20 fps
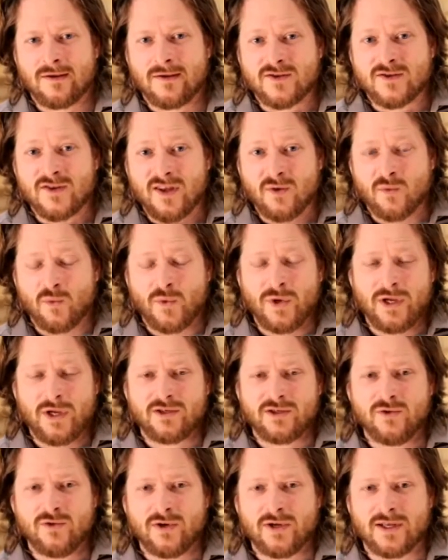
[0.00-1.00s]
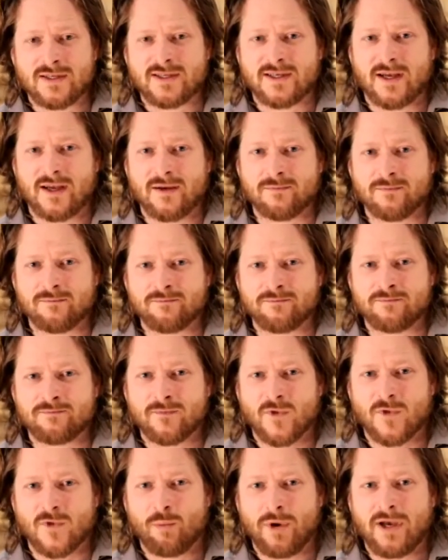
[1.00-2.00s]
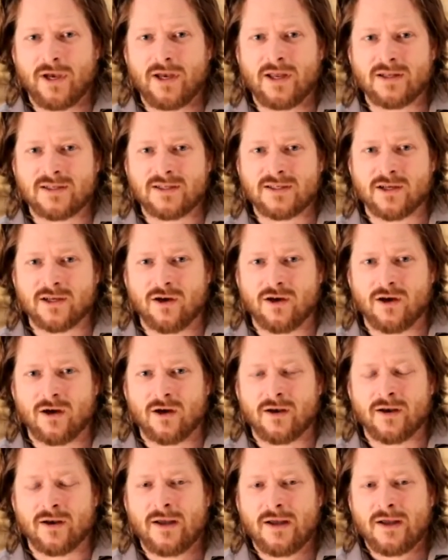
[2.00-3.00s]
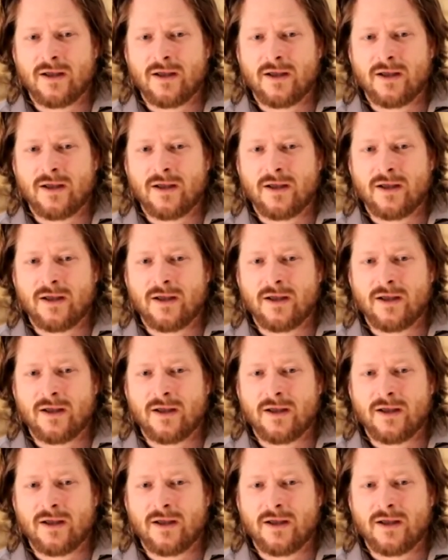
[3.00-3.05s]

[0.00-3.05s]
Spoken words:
so that we too can say, obedience to God